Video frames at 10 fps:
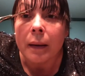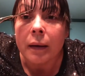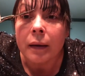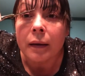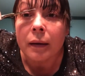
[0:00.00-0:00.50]

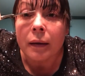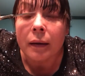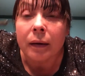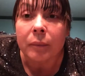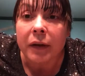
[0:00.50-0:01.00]

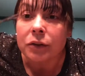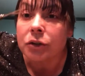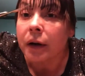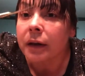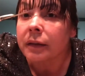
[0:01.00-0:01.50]
And make
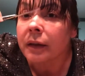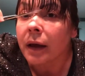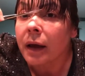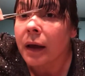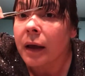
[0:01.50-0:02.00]
sure I get
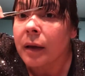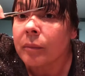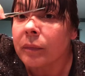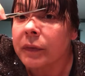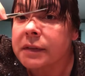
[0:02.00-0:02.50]

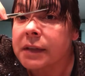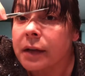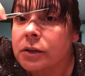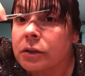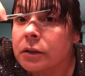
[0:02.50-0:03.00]
that. The
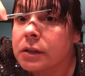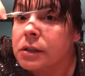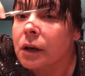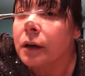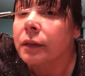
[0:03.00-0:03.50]
center
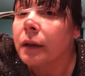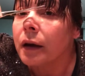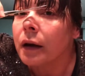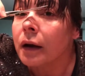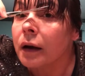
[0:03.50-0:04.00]
looks good
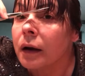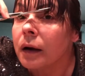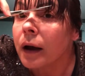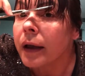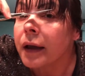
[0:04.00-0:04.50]

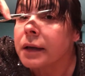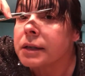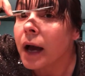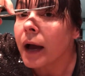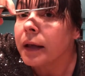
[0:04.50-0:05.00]
there. And
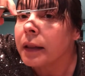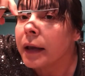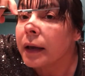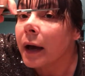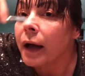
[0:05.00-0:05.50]
I
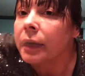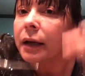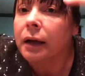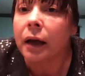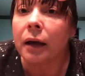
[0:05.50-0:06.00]
like
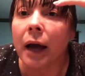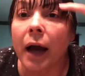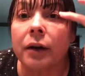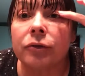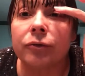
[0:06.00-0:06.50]
cutting
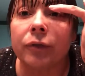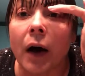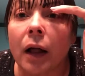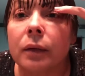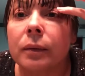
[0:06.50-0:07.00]
kind of
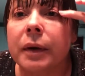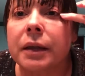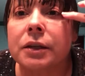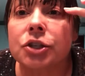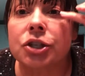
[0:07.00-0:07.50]

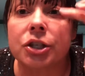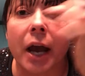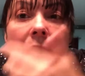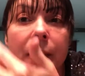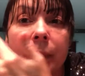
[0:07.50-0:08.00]
following the
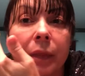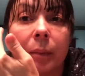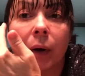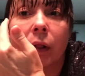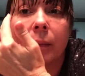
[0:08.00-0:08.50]
shape of the
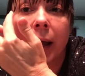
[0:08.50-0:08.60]
ball of my